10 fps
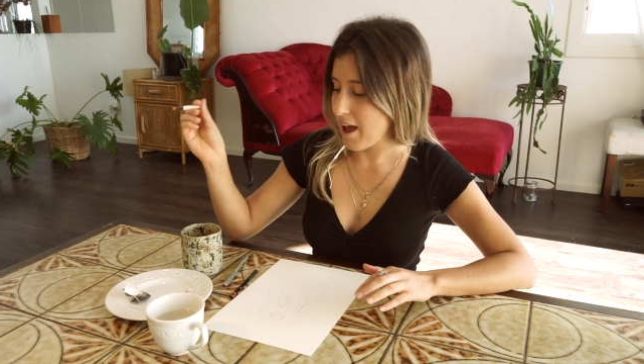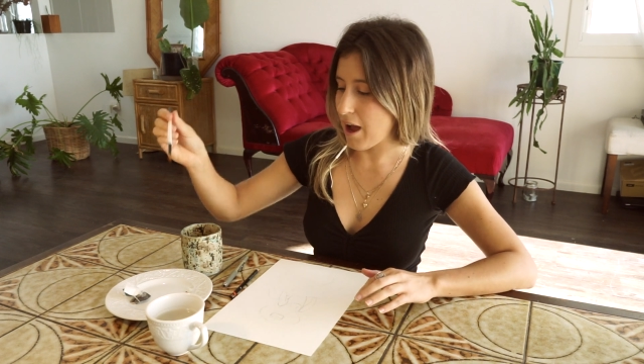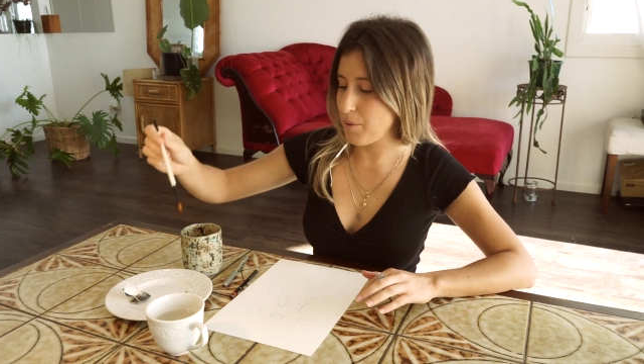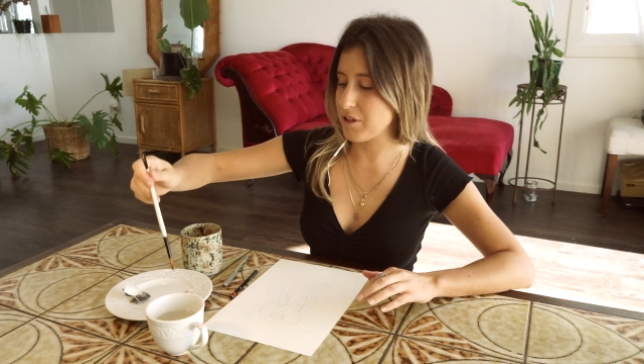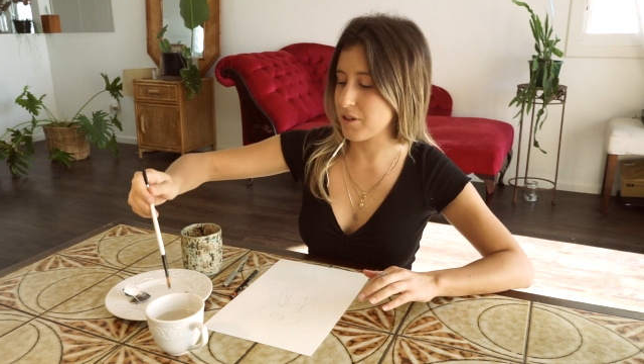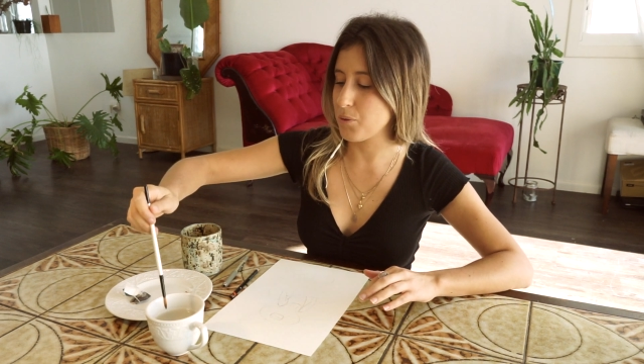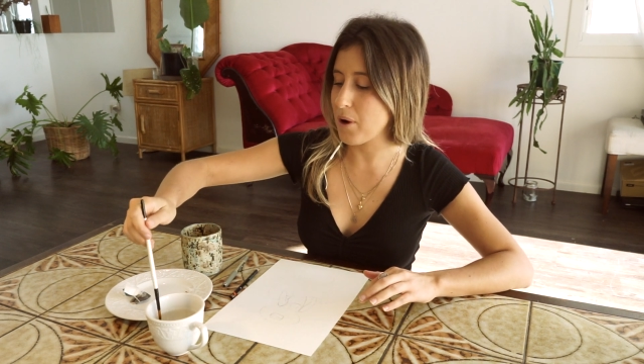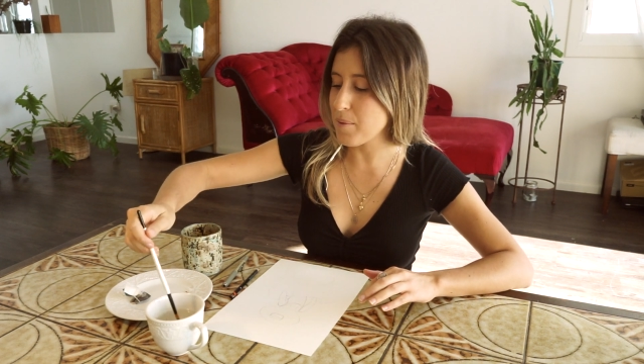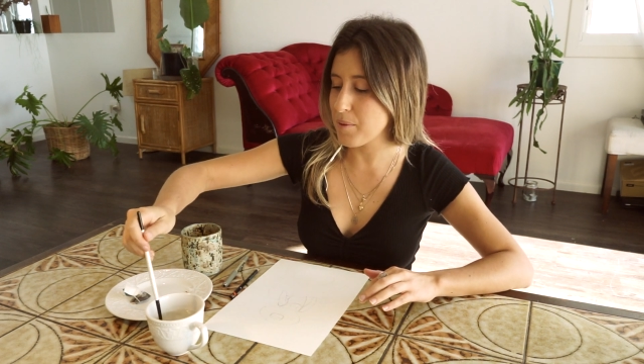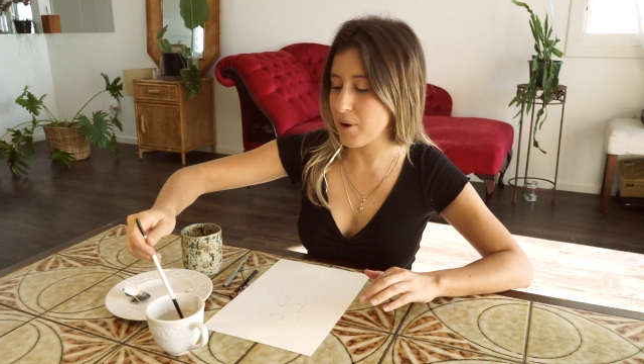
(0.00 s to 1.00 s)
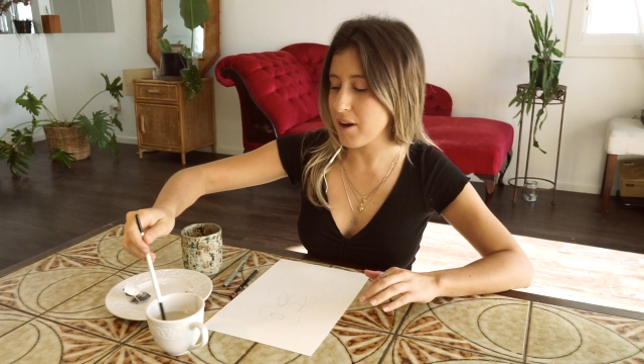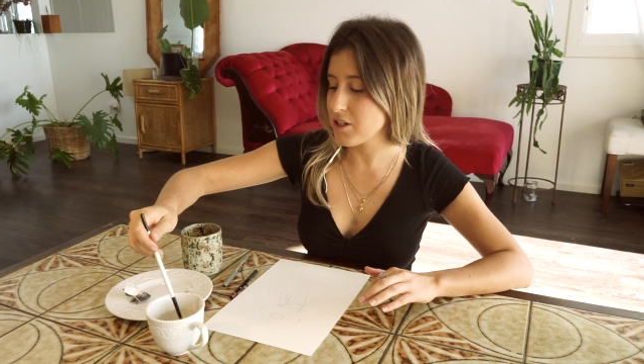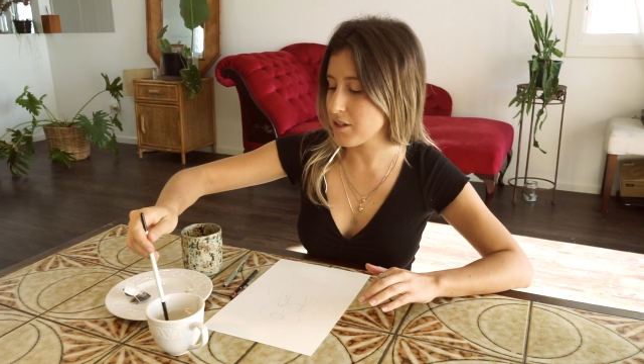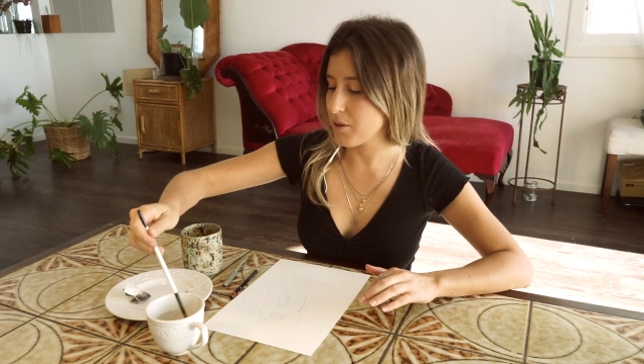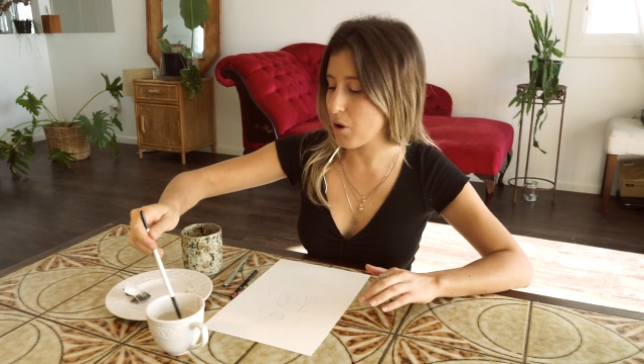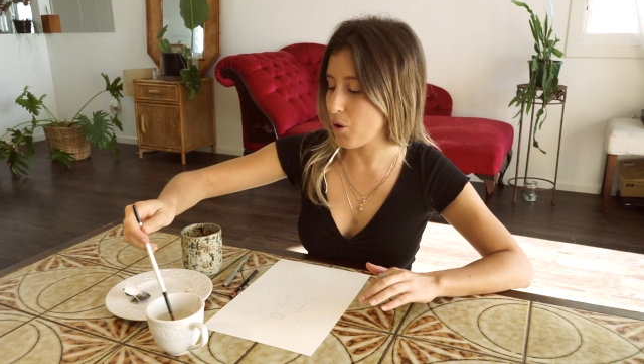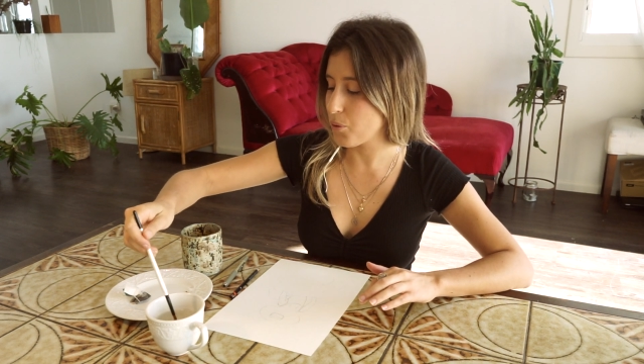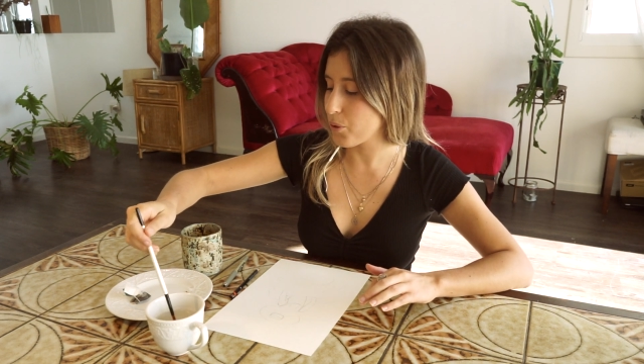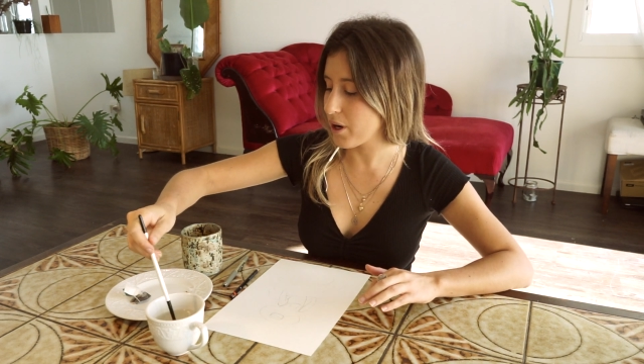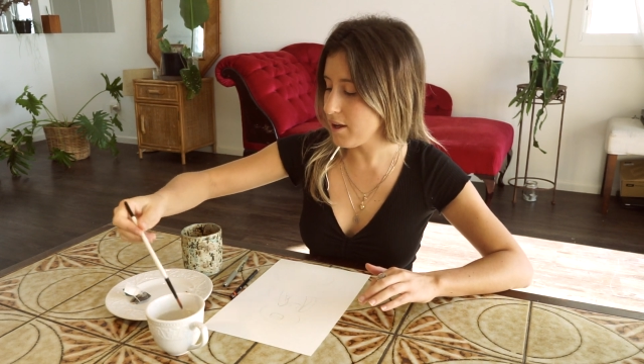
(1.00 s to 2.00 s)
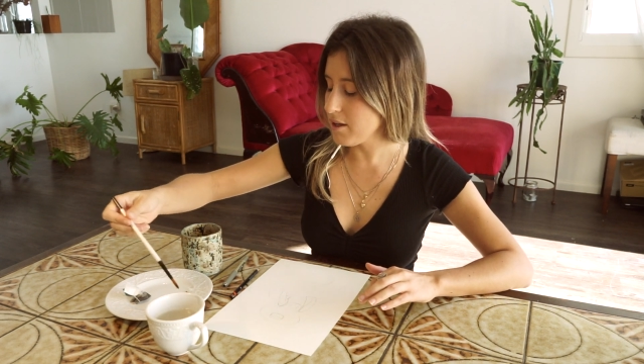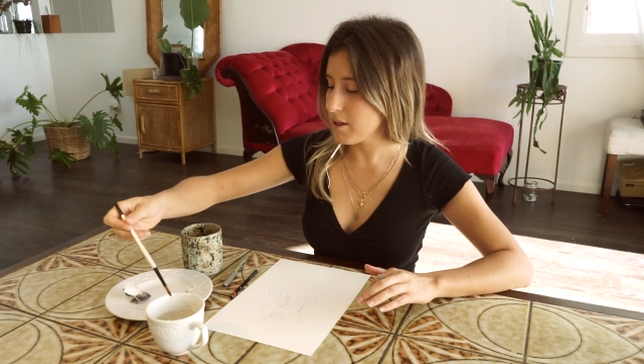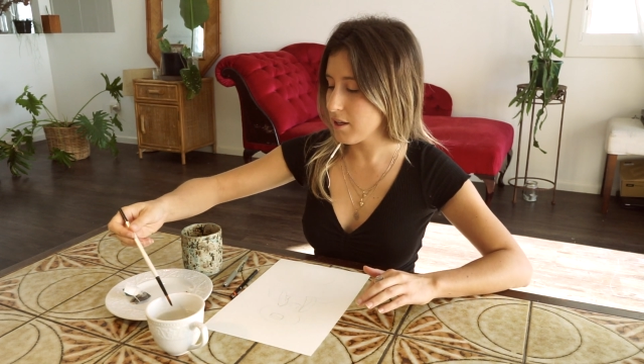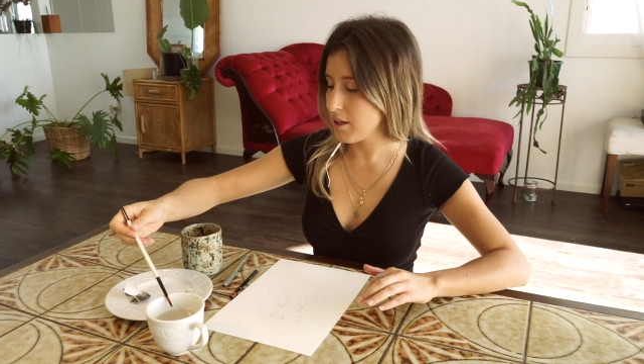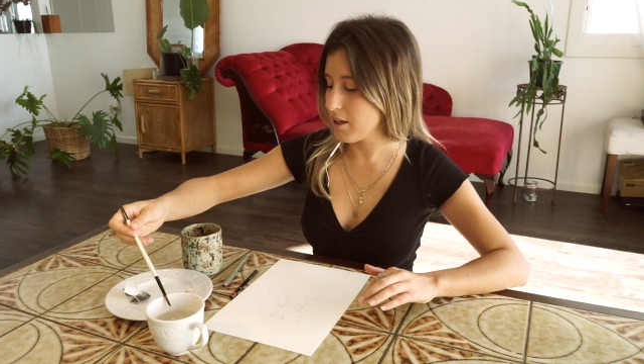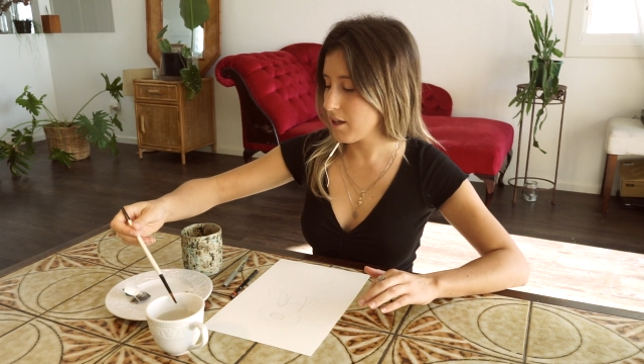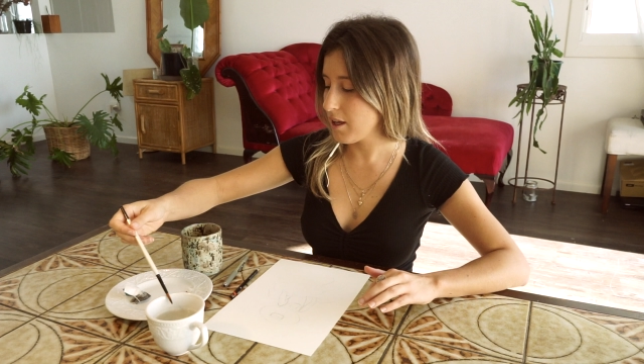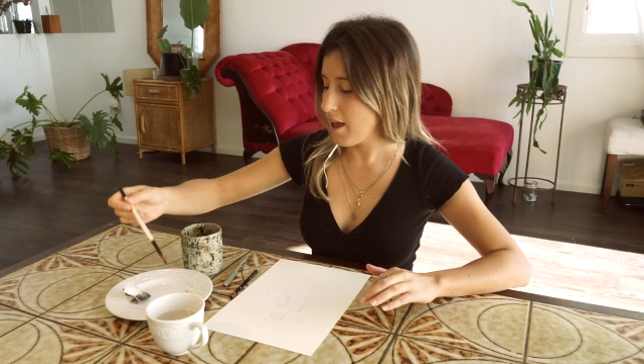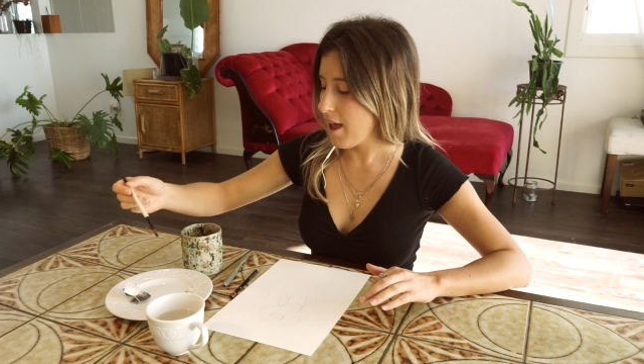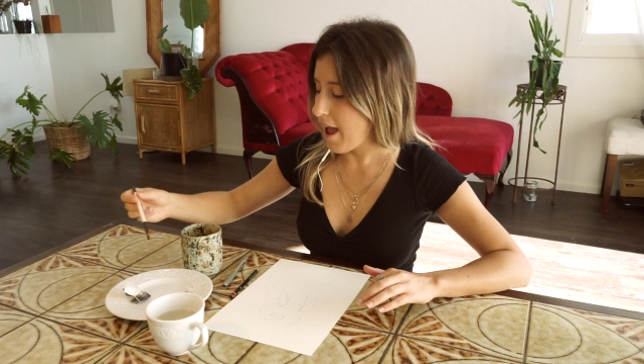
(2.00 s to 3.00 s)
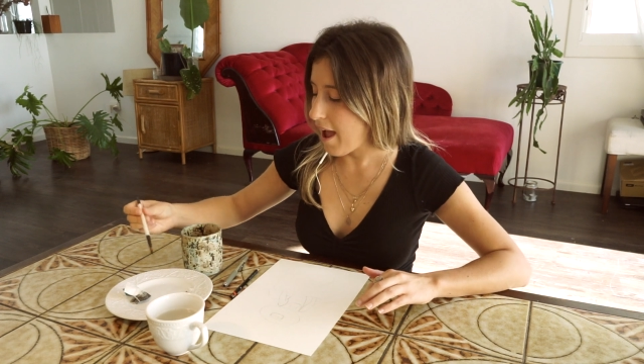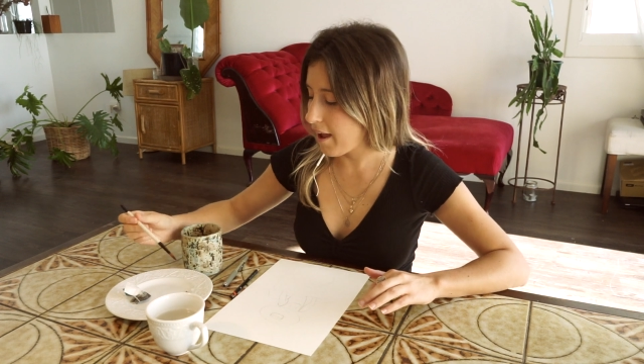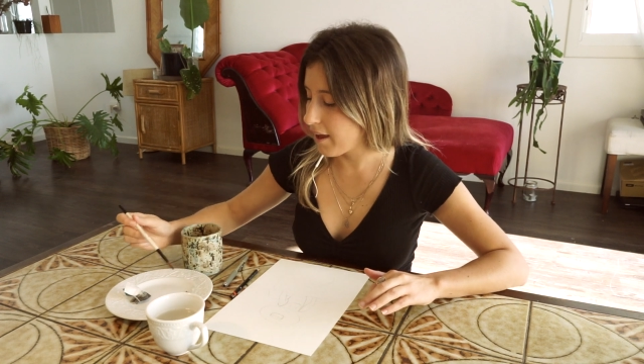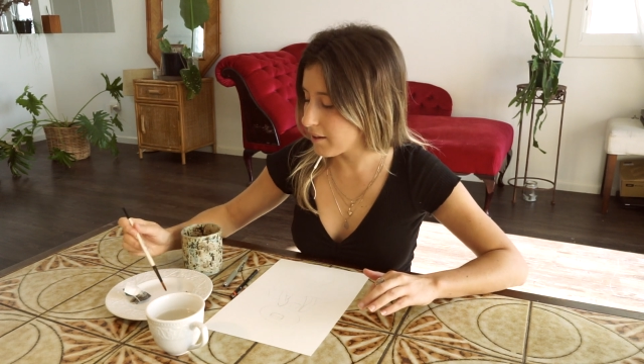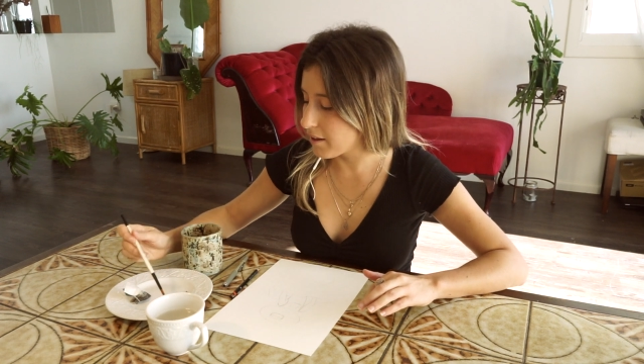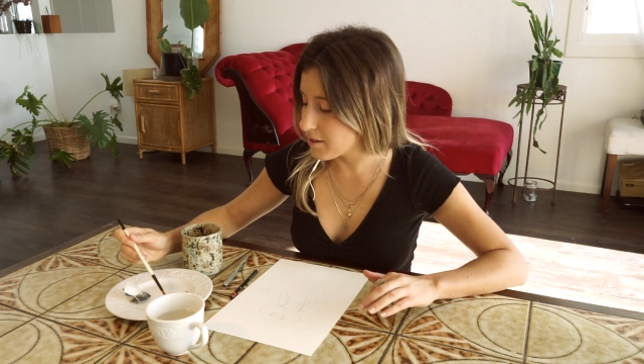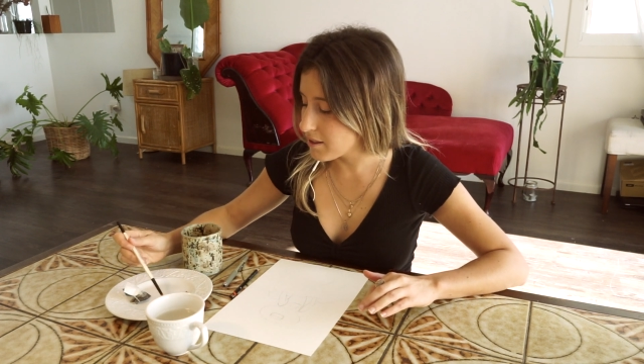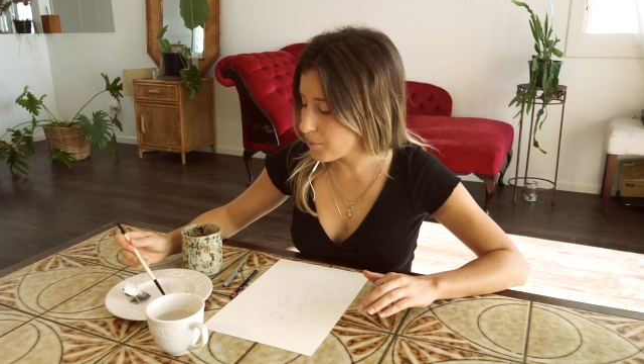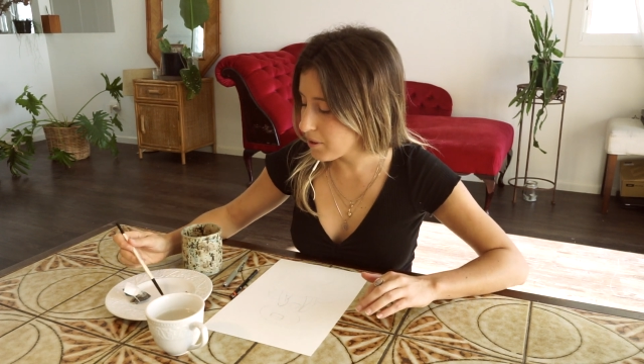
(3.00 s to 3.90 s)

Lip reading: I'm just going to wet my brush in the hot water and dip